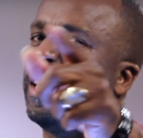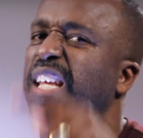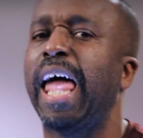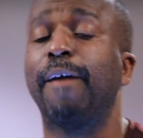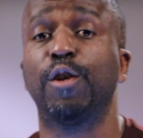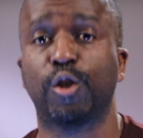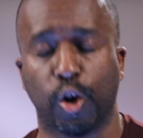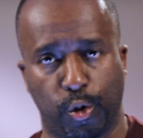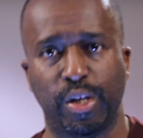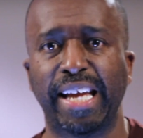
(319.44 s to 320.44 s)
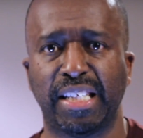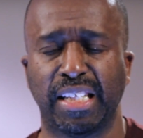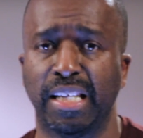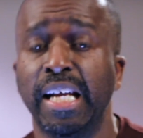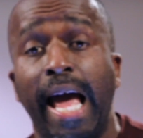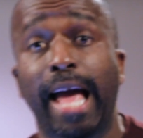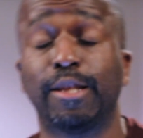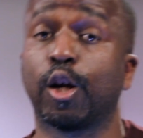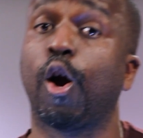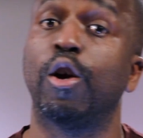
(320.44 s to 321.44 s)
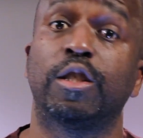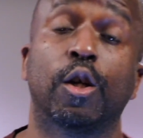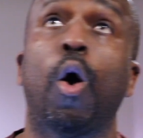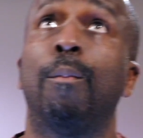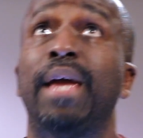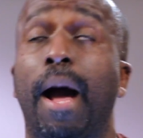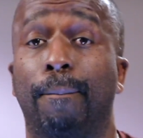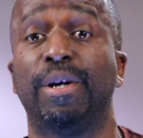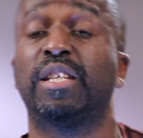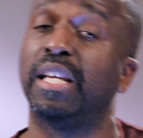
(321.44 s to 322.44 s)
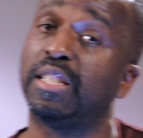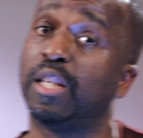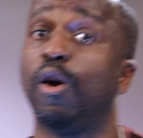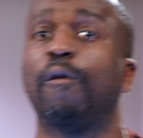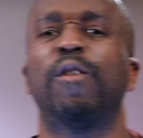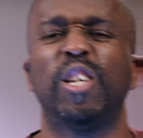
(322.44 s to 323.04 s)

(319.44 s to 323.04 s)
for your life. It's your creation. Have the courage to go beyond book sense and your